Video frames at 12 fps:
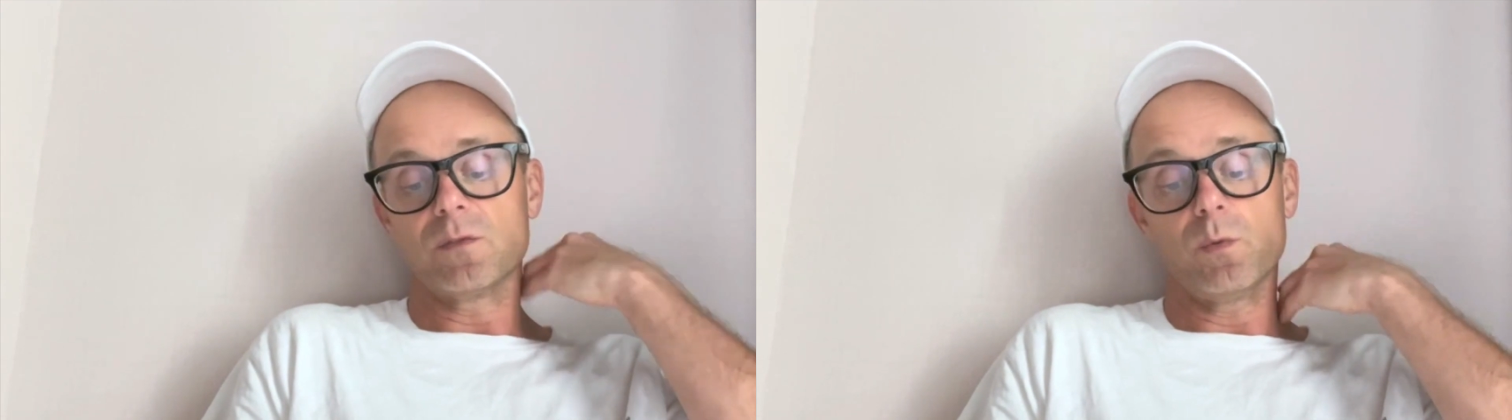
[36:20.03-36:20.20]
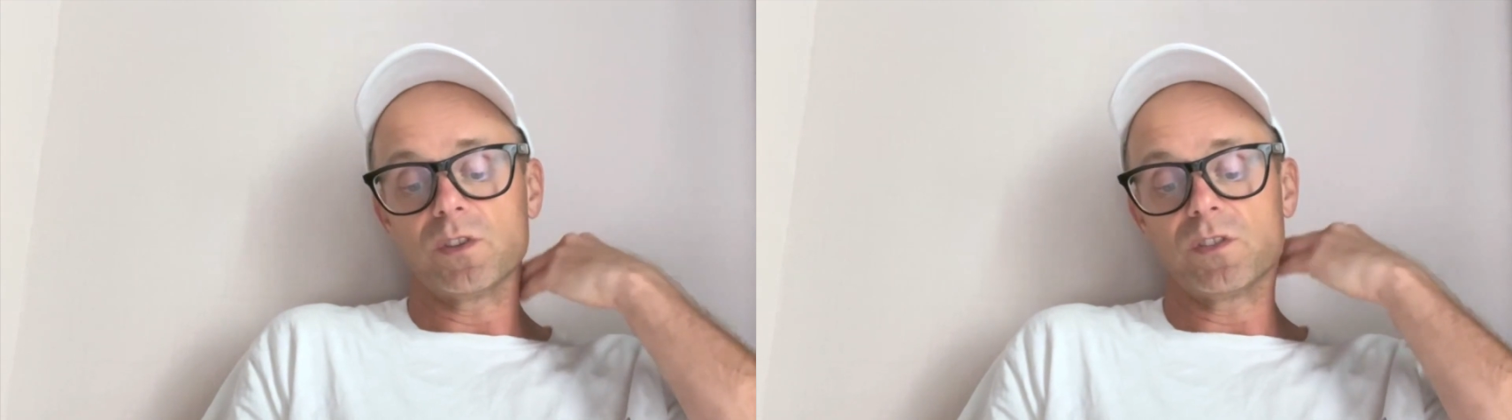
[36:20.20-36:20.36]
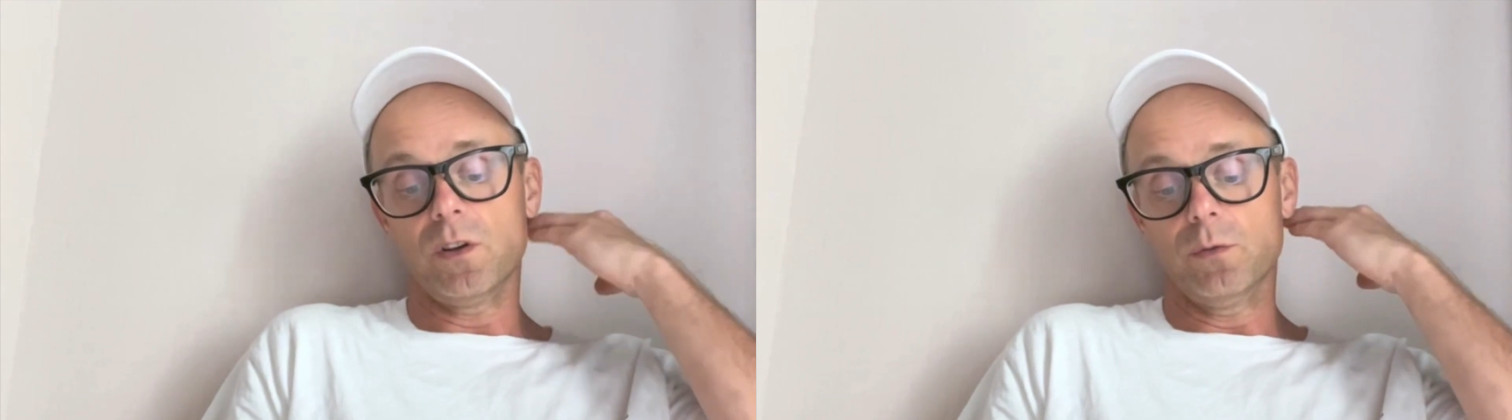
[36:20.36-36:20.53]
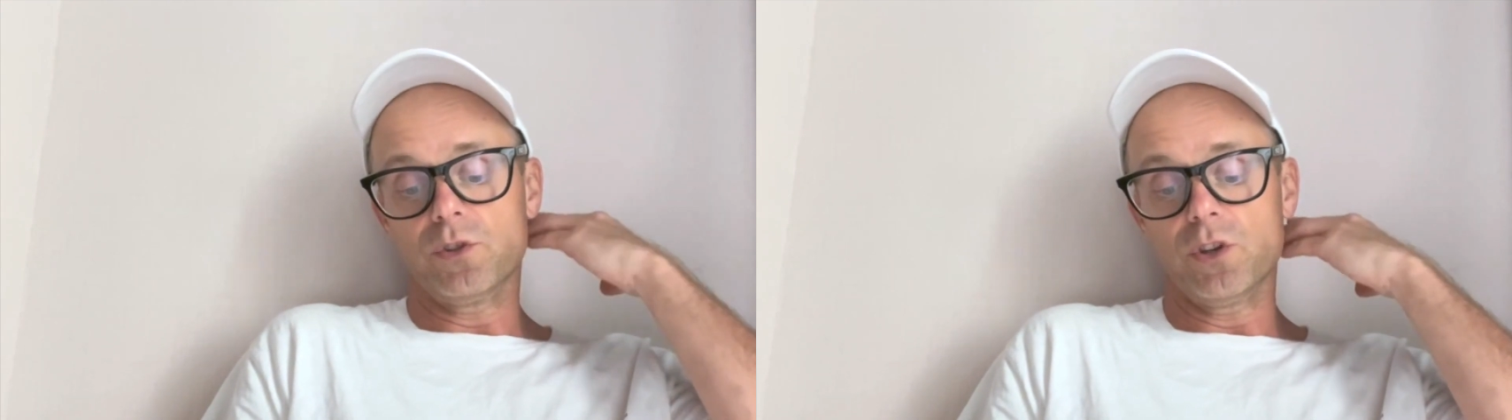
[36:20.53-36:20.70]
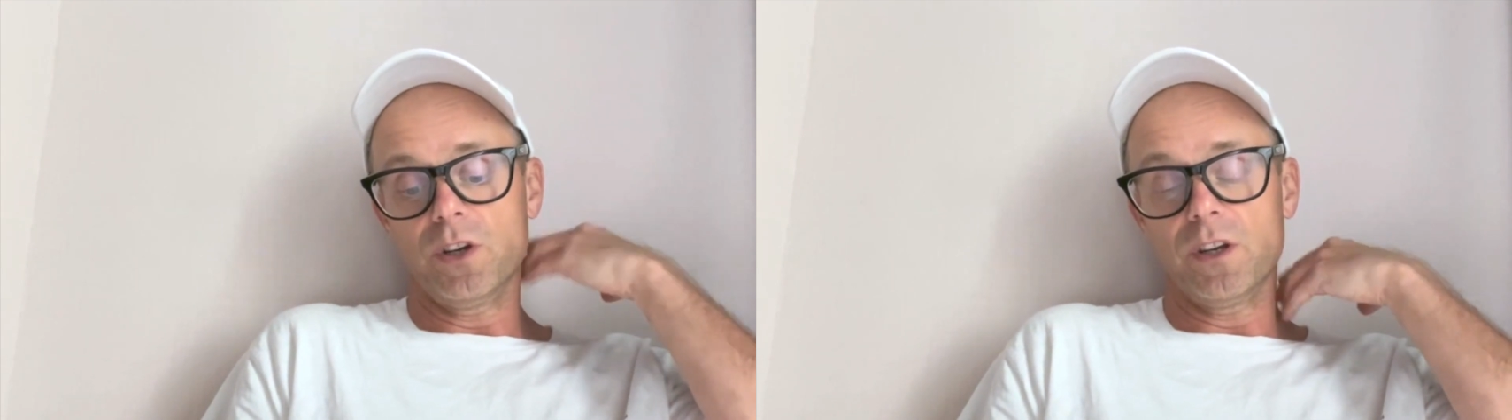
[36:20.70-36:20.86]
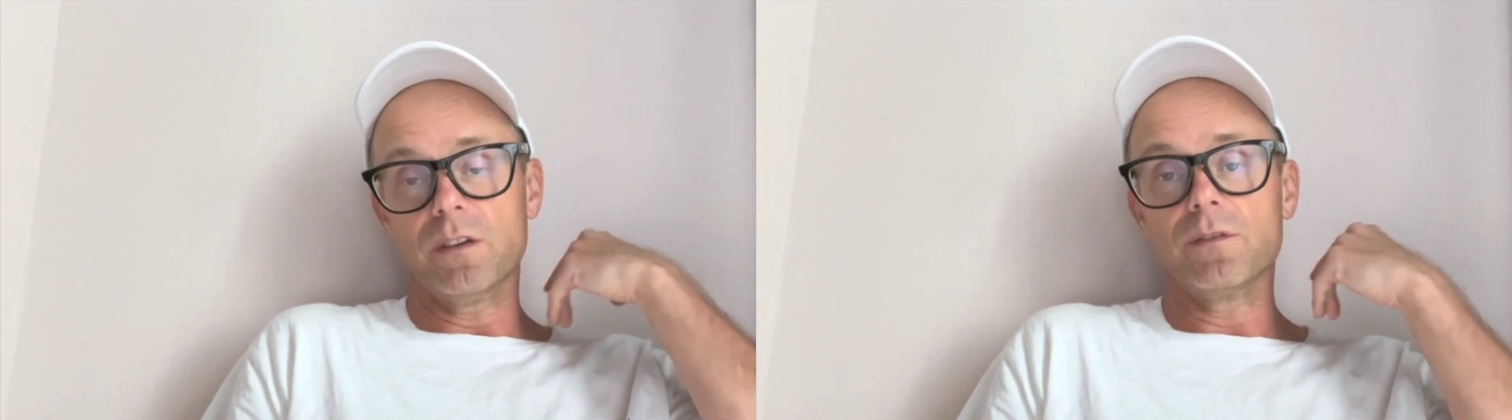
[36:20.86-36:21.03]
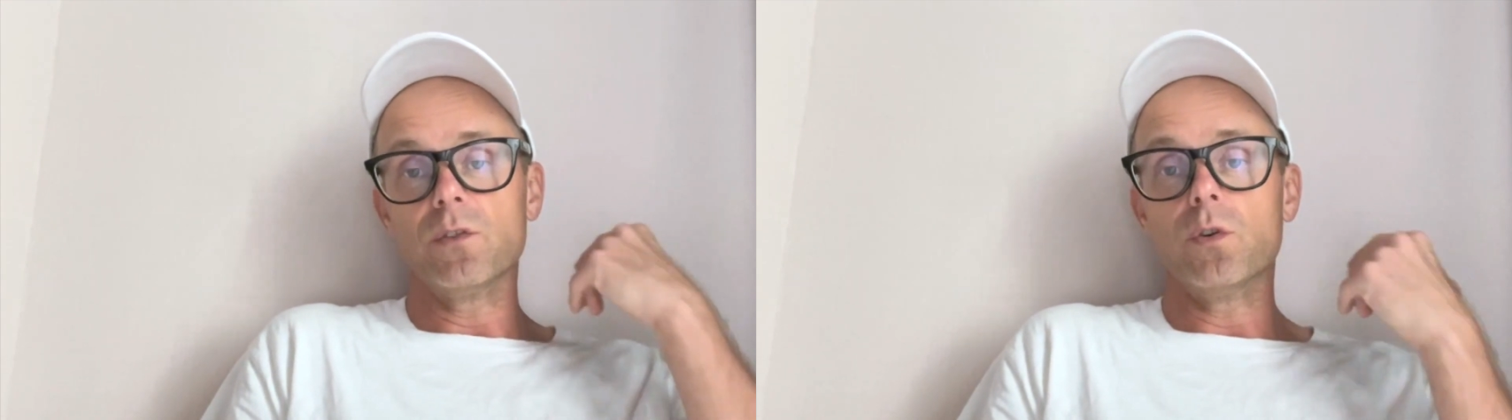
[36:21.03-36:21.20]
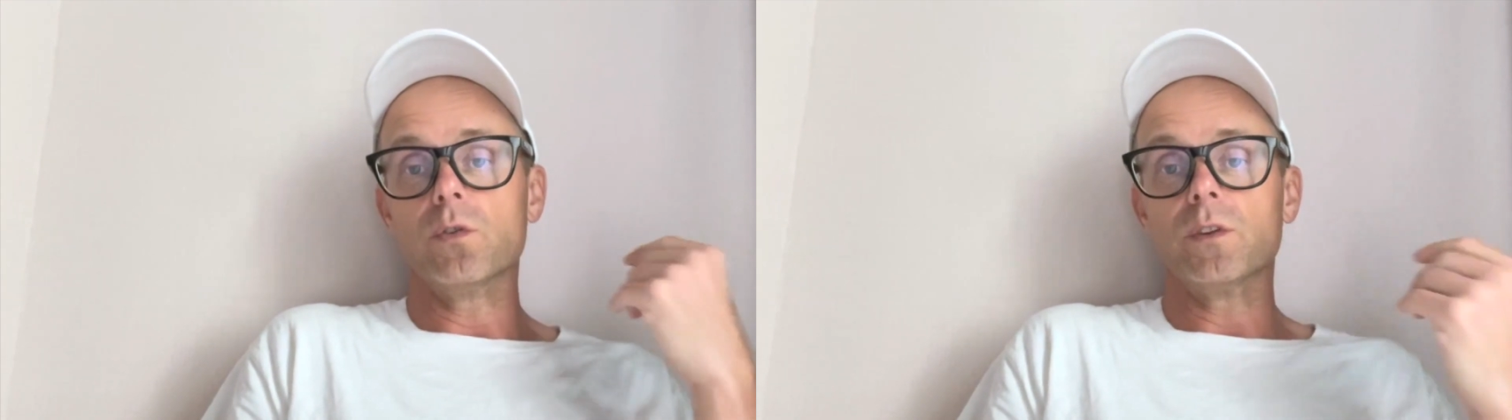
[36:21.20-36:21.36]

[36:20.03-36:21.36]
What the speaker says: to watch the whole journey of all